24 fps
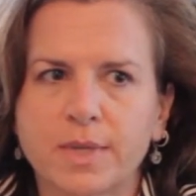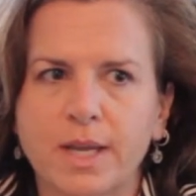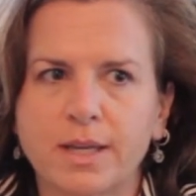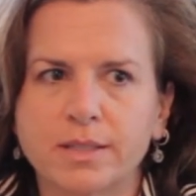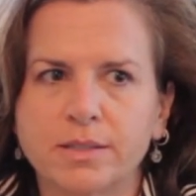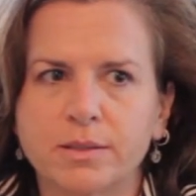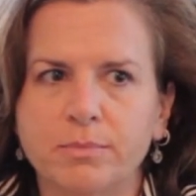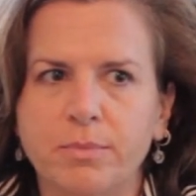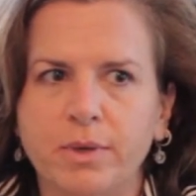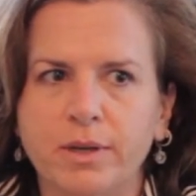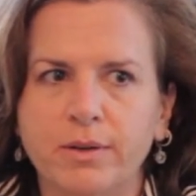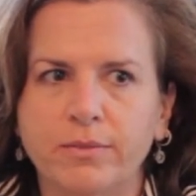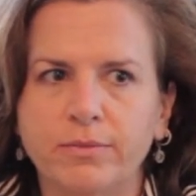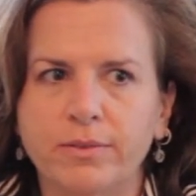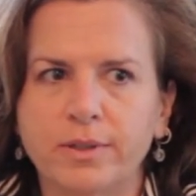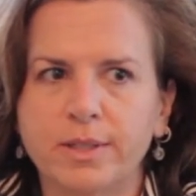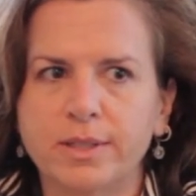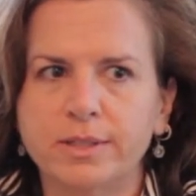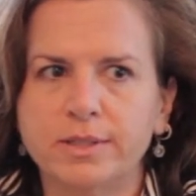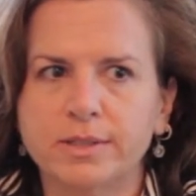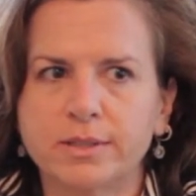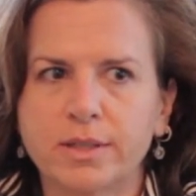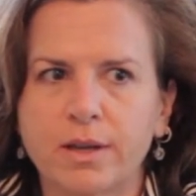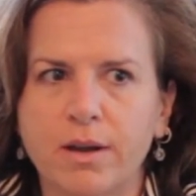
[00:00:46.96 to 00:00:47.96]
Has the
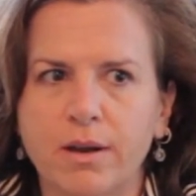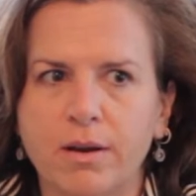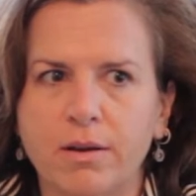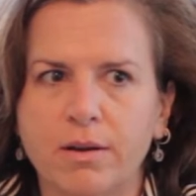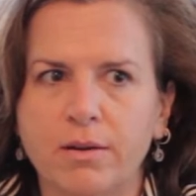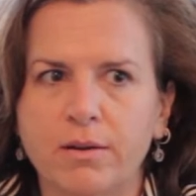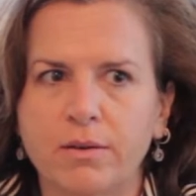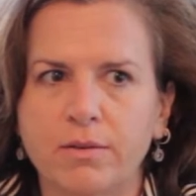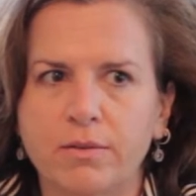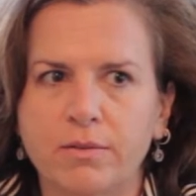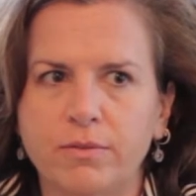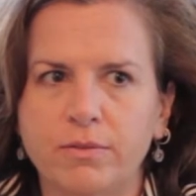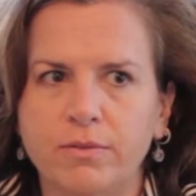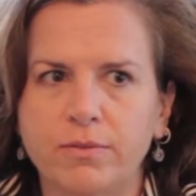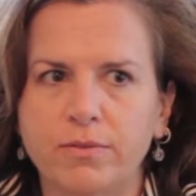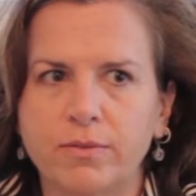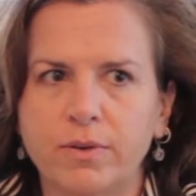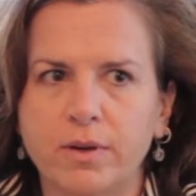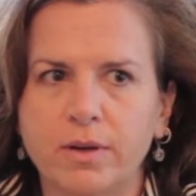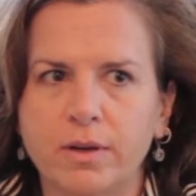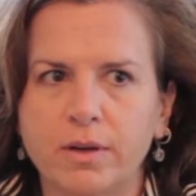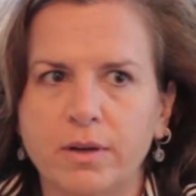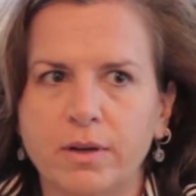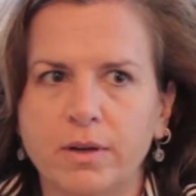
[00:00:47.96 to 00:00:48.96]
benefits
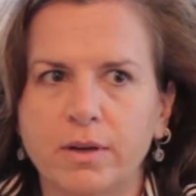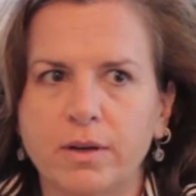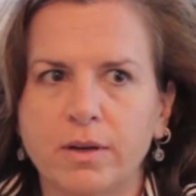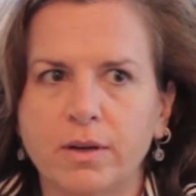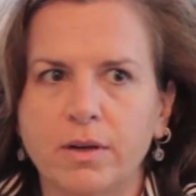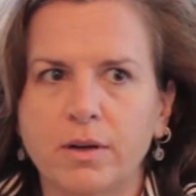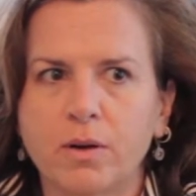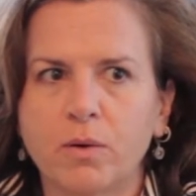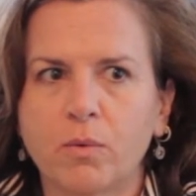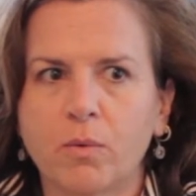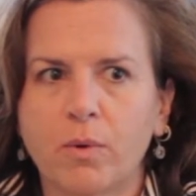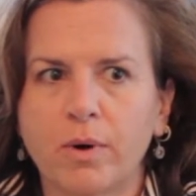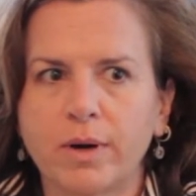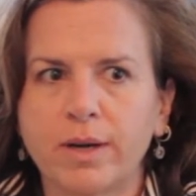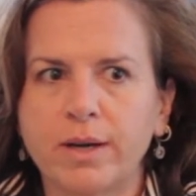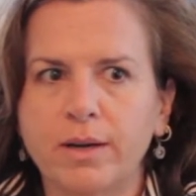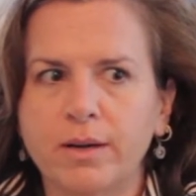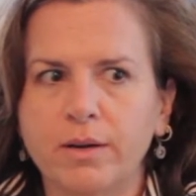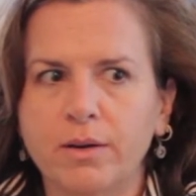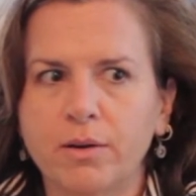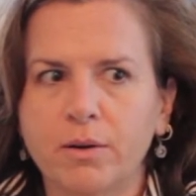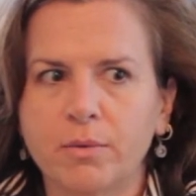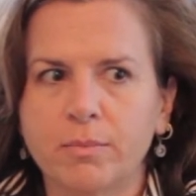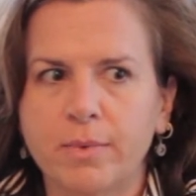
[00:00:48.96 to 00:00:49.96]
of
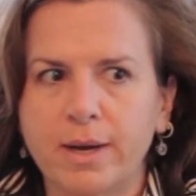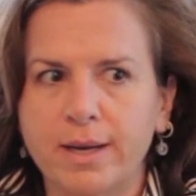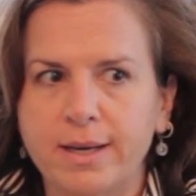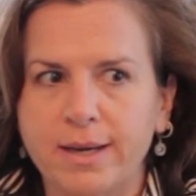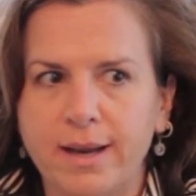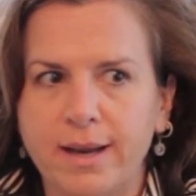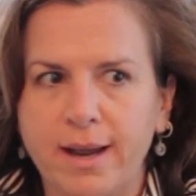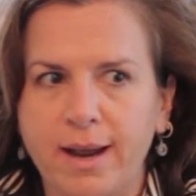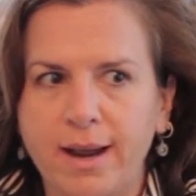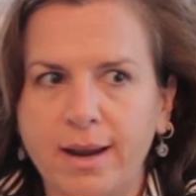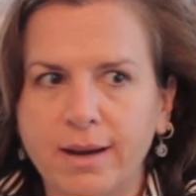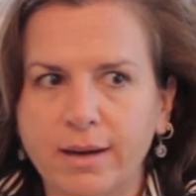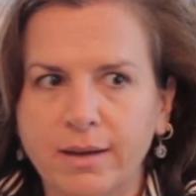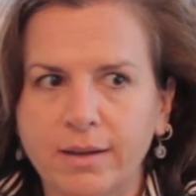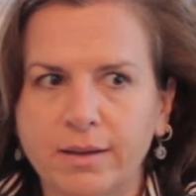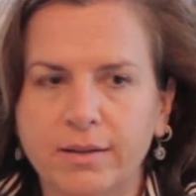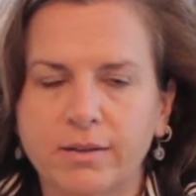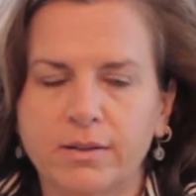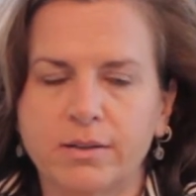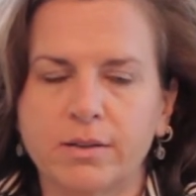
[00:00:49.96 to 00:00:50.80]
working on my neck,